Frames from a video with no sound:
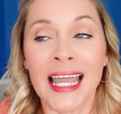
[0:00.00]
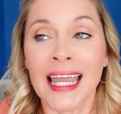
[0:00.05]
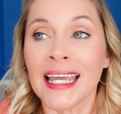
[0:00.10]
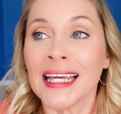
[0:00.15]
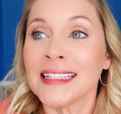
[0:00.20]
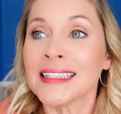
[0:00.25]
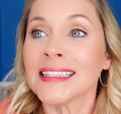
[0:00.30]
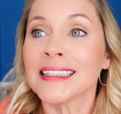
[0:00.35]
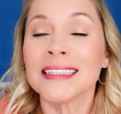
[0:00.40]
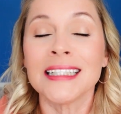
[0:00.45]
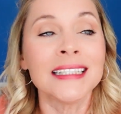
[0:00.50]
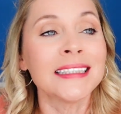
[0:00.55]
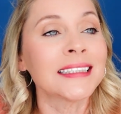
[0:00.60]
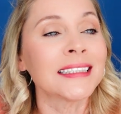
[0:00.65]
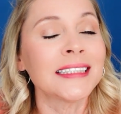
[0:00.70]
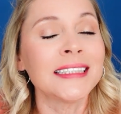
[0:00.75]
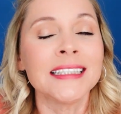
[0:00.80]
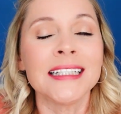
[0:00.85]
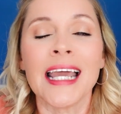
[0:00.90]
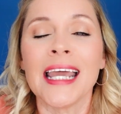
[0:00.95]
And
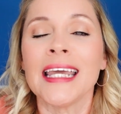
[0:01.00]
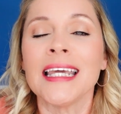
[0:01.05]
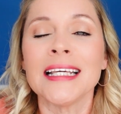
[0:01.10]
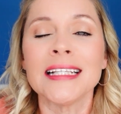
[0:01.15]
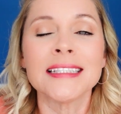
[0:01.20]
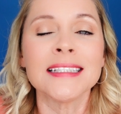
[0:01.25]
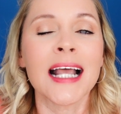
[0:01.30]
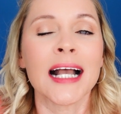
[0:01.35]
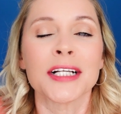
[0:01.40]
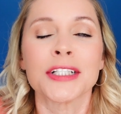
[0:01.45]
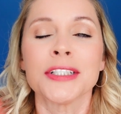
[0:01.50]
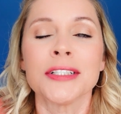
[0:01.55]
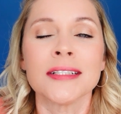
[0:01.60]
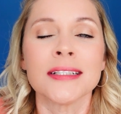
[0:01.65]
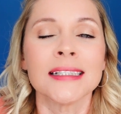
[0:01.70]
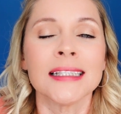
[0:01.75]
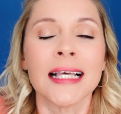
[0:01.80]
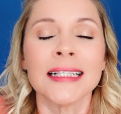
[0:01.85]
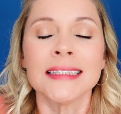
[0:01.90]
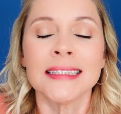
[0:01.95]
since today is
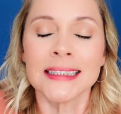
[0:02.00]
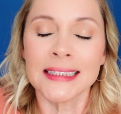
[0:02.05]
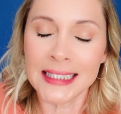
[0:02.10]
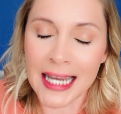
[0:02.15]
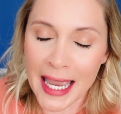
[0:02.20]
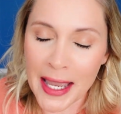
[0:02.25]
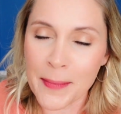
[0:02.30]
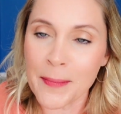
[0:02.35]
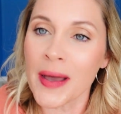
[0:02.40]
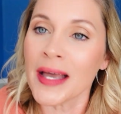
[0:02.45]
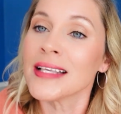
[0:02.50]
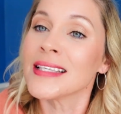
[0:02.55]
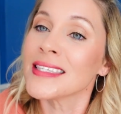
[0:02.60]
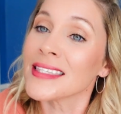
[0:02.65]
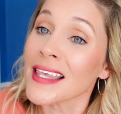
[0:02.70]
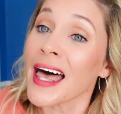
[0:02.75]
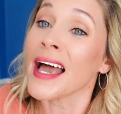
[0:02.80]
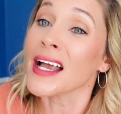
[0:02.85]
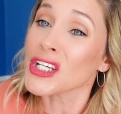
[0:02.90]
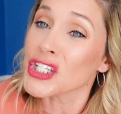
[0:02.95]
National STEM
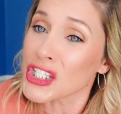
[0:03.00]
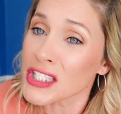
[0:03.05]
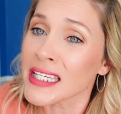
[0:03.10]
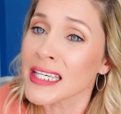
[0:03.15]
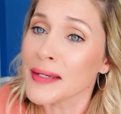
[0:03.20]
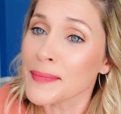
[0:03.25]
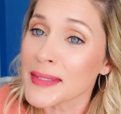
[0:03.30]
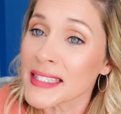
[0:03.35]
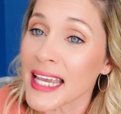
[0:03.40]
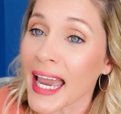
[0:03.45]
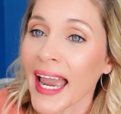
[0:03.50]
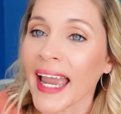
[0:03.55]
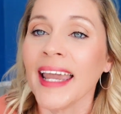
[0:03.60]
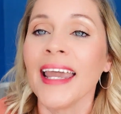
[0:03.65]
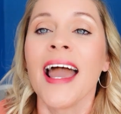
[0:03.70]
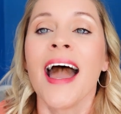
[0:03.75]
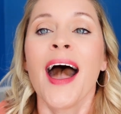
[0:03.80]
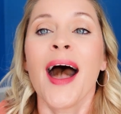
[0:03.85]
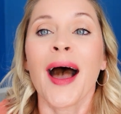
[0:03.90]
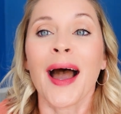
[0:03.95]
slash STEAM Day,